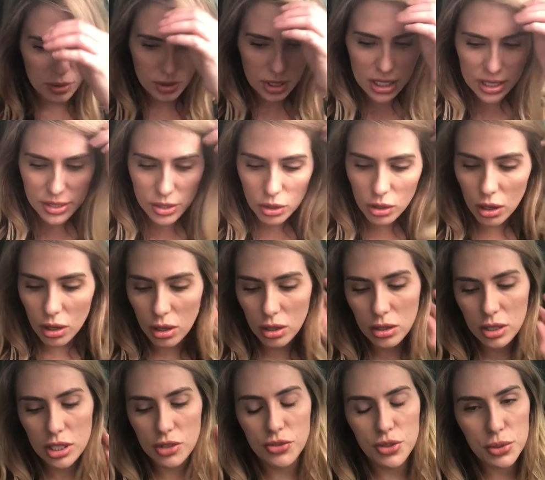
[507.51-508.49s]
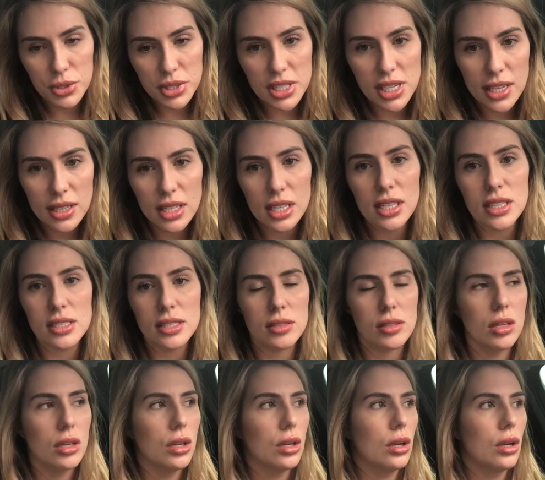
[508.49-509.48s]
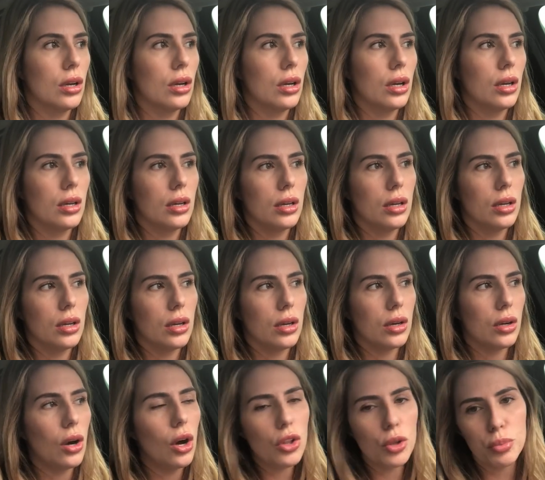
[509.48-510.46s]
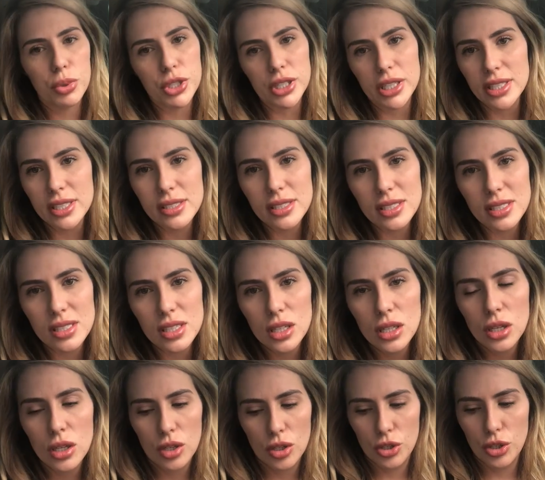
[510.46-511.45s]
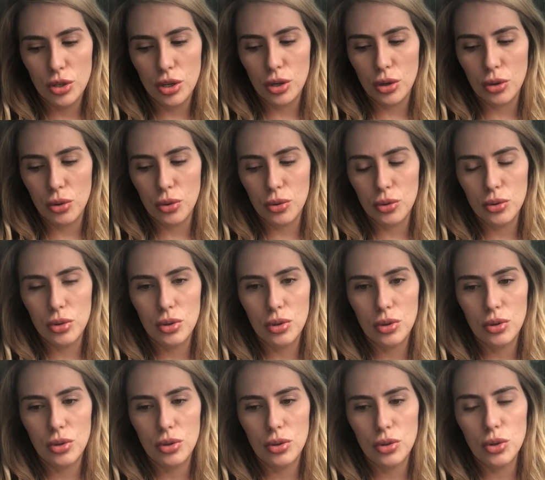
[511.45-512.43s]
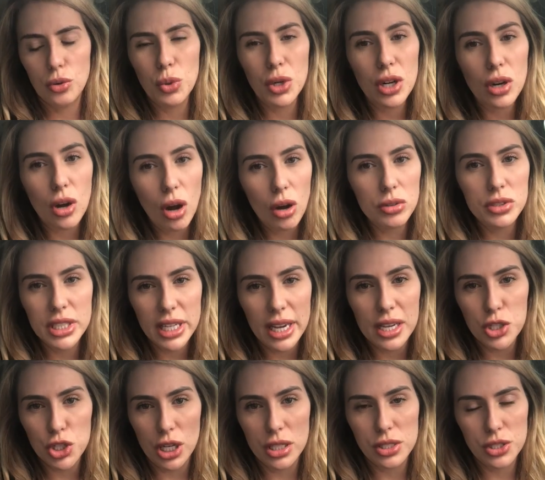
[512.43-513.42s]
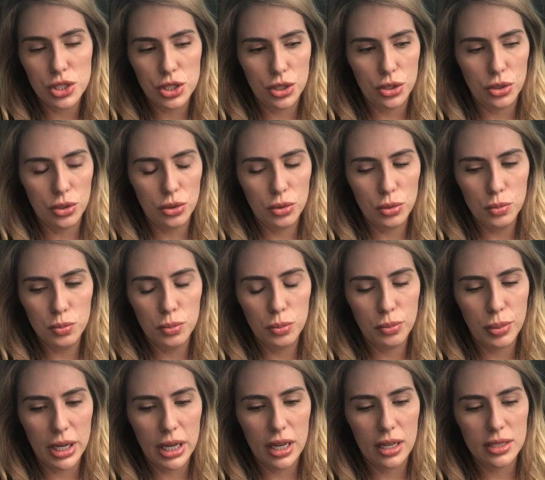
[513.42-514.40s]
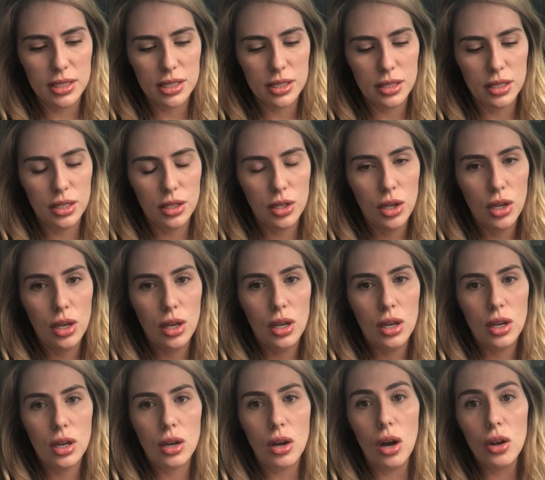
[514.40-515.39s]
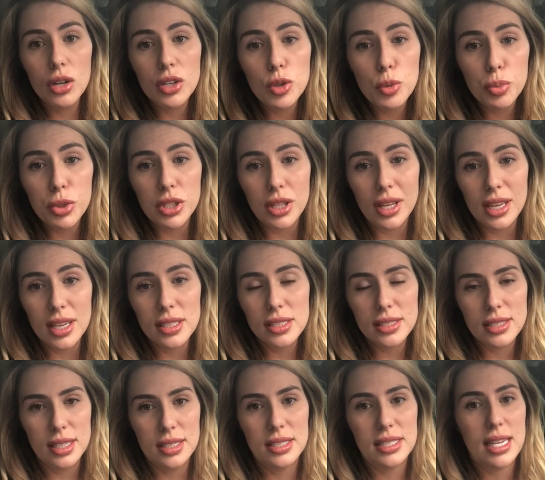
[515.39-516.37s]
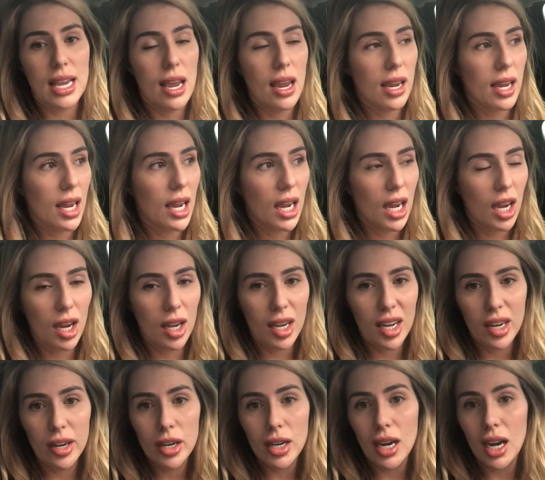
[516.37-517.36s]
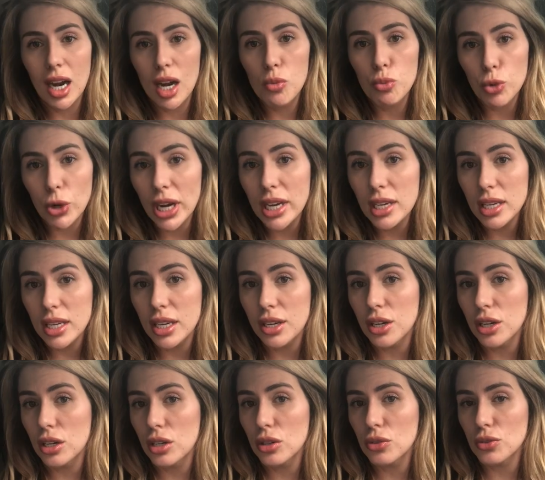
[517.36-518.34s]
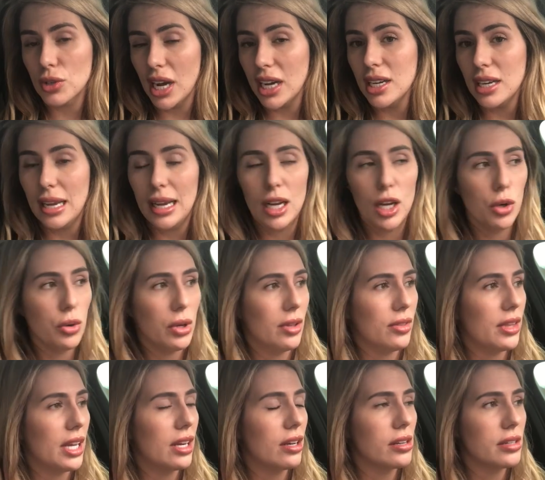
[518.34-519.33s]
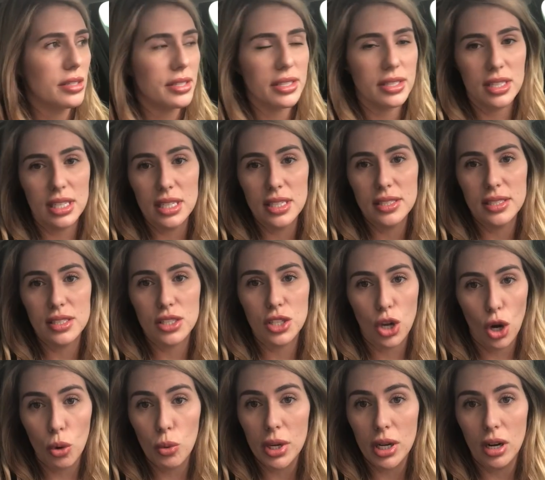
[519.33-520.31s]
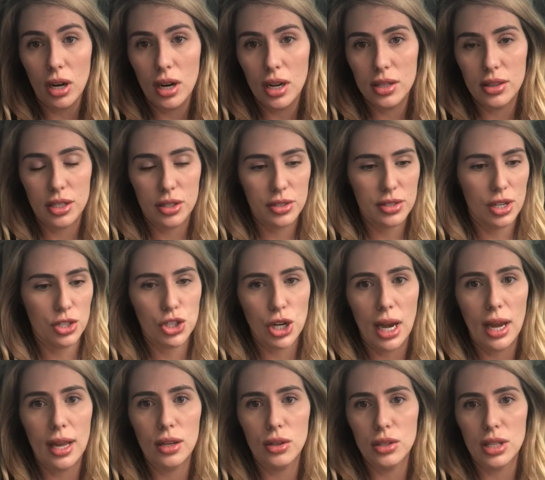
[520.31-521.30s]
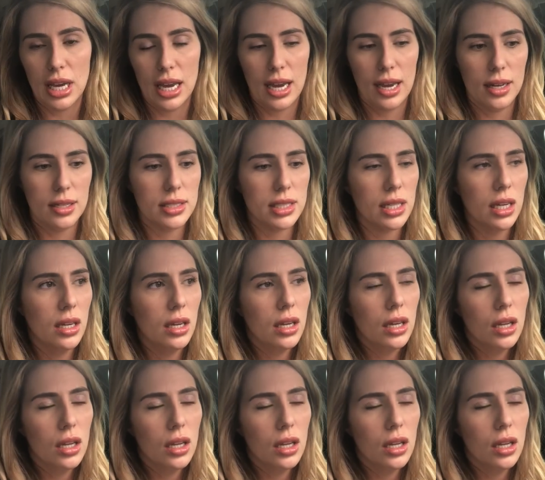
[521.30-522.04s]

these are all, if you see this, call the police. You want to call DHS too, but calling the police and saying, hey, I'm right here right now and there's this going on. There's a child that has,